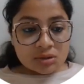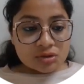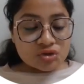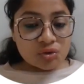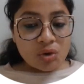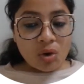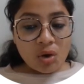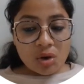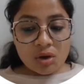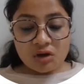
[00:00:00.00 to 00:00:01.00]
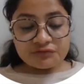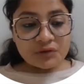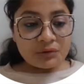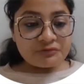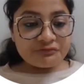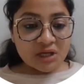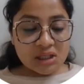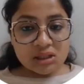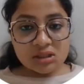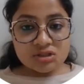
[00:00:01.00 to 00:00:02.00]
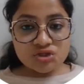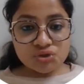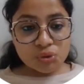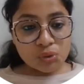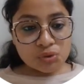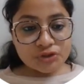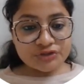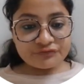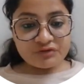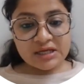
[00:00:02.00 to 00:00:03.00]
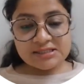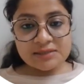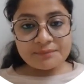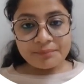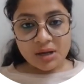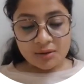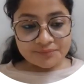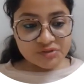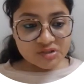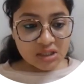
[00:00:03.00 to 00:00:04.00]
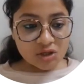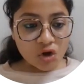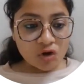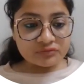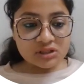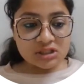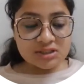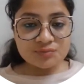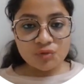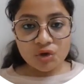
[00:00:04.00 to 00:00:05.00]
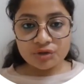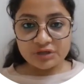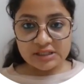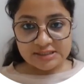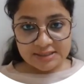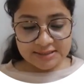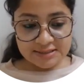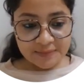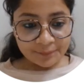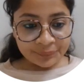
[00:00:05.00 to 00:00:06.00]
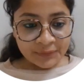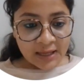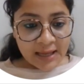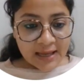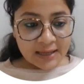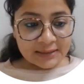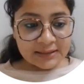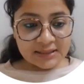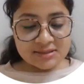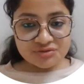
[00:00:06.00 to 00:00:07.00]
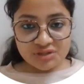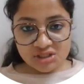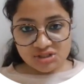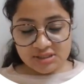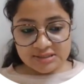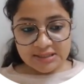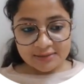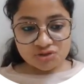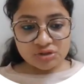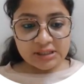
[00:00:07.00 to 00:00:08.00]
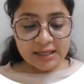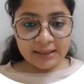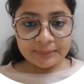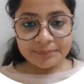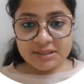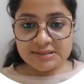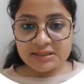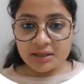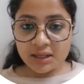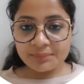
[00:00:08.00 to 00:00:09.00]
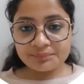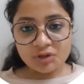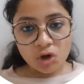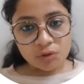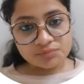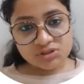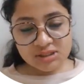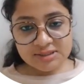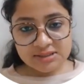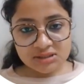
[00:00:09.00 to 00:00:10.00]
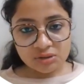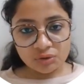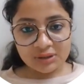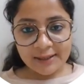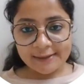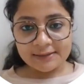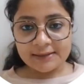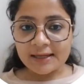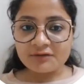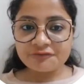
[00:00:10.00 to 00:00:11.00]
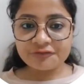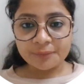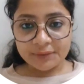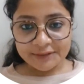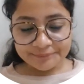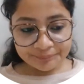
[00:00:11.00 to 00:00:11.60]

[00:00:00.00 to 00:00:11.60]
So all of our fingers, toes, feet and palms are covered in small ridges. And these ridges actually help us grip the objects, tightly and firmly.